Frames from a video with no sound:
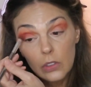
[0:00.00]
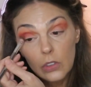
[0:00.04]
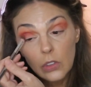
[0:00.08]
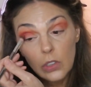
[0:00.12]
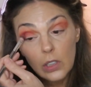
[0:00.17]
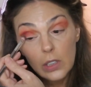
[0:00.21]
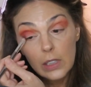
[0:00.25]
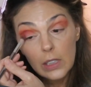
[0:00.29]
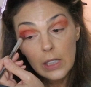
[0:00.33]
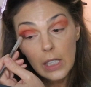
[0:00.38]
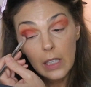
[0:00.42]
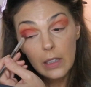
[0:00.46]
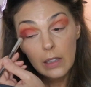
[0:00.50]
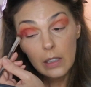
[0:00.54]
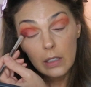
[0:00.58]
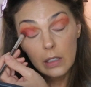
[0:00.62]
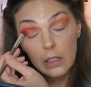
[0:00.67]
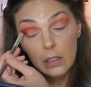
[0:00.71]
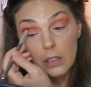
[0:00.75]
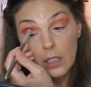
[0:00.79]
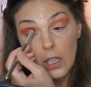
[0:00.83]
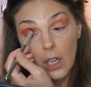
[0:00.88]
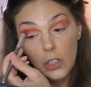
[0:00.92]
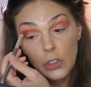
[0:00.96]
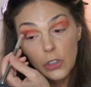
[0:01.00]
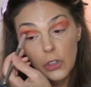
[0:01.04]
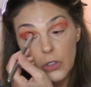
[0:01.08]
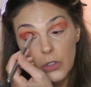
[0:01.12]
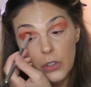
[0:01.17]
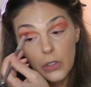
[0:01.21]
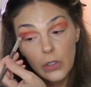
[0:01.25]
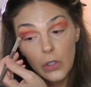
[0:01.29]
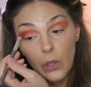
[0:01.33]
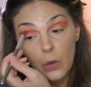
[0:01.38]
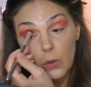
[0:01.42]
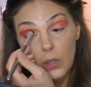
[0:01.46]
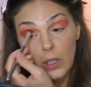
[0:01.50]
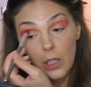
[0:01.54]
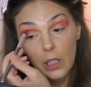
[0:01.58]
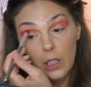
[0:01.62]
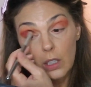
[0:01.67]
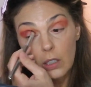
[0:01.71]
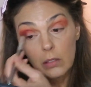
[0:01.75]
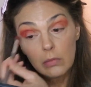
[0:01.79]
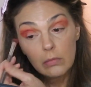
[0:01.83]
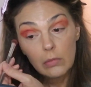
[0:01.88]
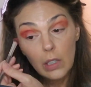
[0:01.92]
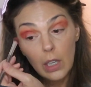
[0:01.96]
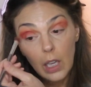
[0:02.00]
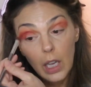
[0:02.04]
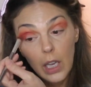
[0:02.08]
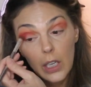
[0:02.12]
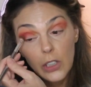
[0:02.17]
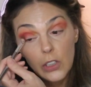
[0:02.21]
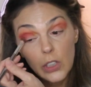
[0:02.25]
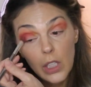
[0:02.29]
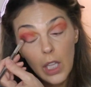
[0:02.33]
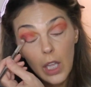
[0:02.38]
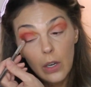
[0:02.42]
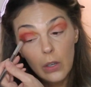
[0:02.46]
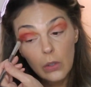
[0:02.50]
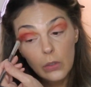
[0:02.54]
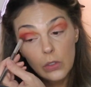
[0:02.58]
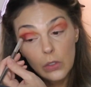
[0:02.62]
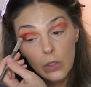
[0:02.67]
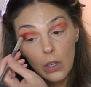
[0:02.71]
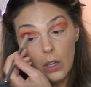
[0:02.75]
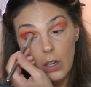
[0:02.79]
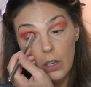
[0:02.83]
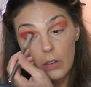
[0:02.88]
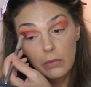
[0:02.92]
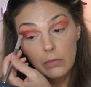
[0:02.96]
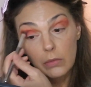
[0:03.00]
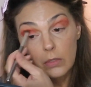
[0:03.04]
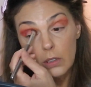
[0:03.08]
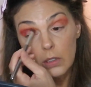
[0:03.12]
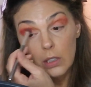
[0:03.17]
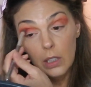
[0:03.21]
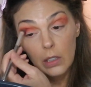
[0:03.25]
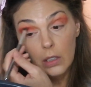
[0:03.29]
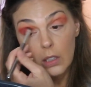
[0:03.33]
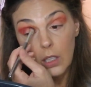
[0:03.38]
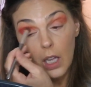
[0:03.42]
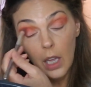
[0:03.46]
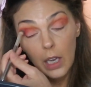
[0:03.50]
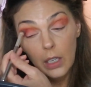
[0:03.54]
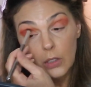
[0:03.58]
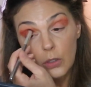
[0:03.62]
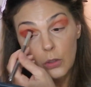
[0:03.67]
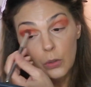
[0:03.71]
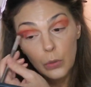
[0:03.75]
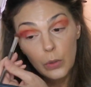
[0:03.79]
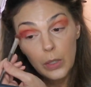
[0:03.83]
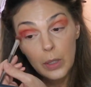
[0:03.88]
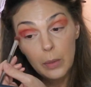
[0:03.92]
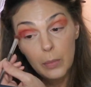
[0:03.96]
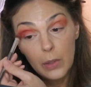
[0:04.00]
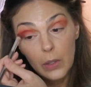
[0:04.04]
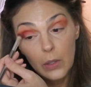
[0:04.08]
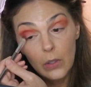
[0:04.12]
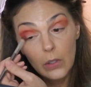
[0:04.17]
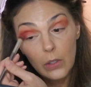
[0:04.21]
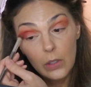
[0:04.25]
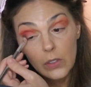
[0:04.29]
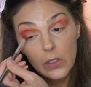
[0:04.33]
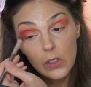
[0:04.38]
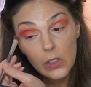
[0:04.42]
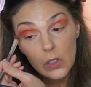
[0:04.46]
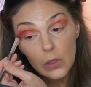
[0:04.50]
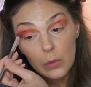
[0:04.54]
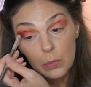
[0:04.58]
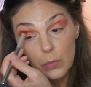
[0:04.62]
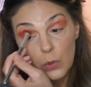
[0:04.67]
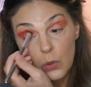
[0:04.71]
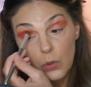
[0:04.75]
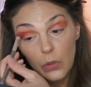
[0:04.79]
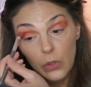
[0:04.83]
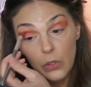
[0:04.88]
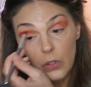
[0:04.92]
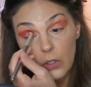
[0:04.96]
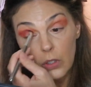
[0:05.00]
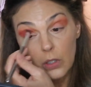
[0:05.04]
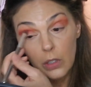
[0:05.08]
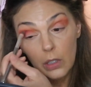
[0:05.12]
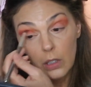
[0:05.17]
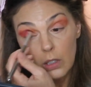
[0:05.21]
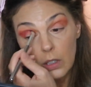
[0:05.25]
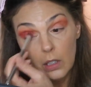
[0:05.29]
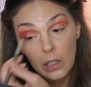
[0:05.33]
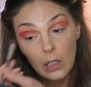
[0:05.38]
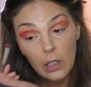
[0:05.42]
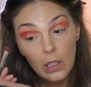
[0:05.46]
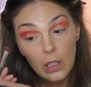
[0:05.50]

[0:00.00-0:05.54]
Just that the Natasha Denona eyeshadows are a lot creamier and smoother,